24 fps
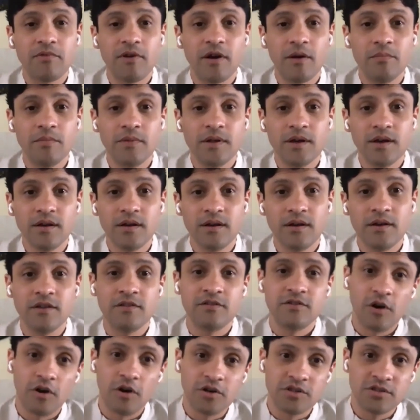from the
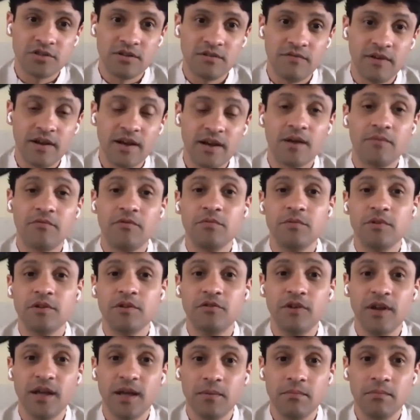distortion, wake up from the
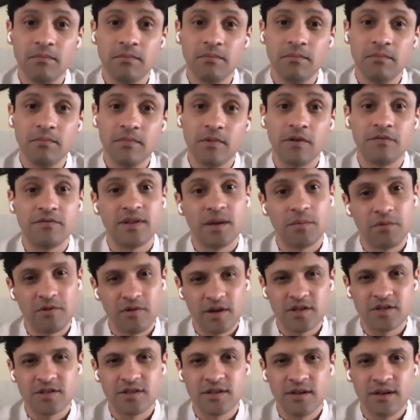dream of
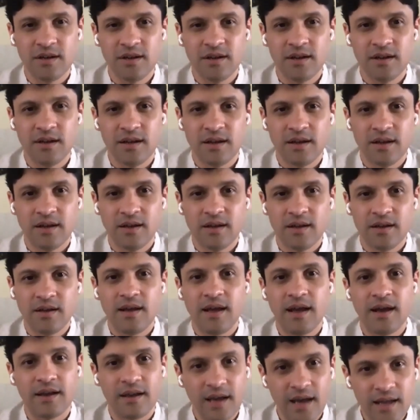separation
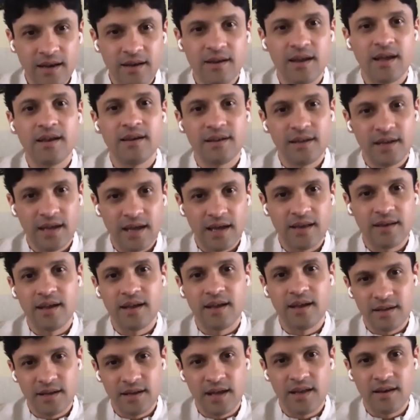again and again
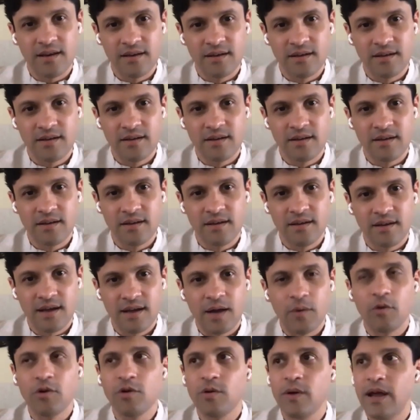and again.
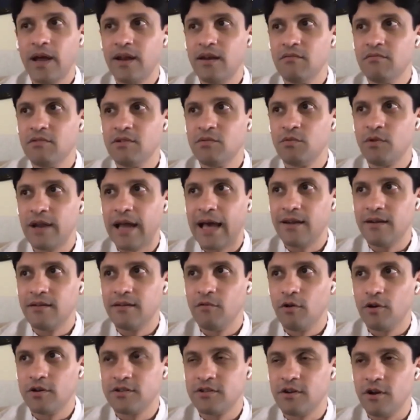I want to end with what
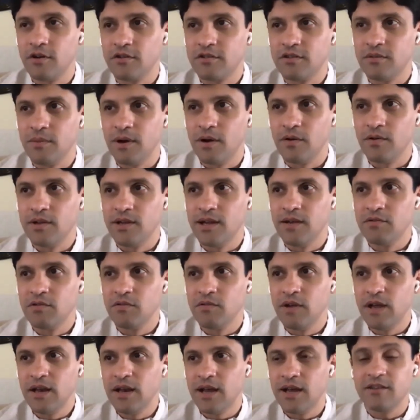Alan Watts talks about. He gives
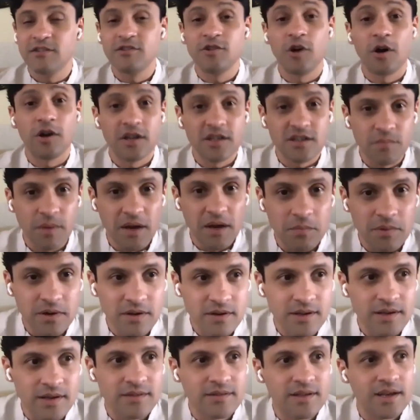a very nice thought
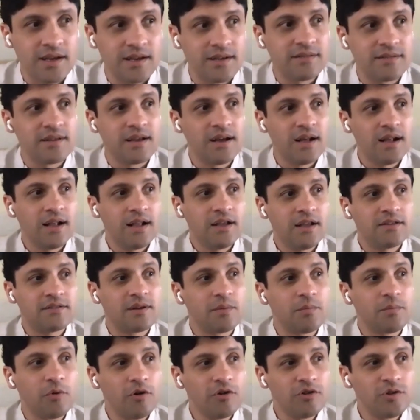experiment. He says,
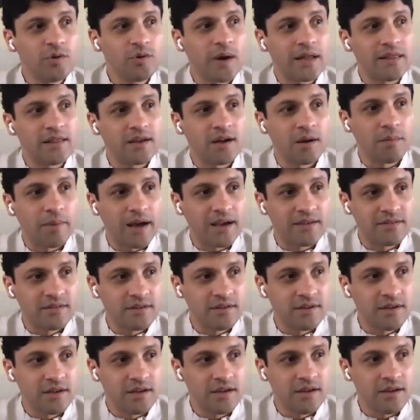suppose you had the
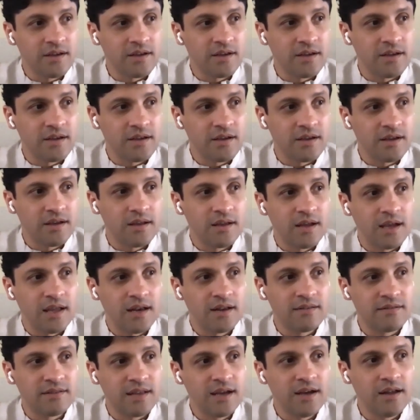capacity in a
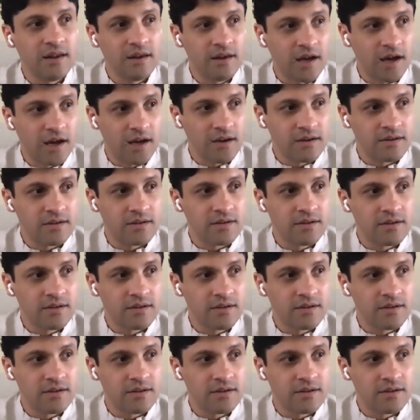single night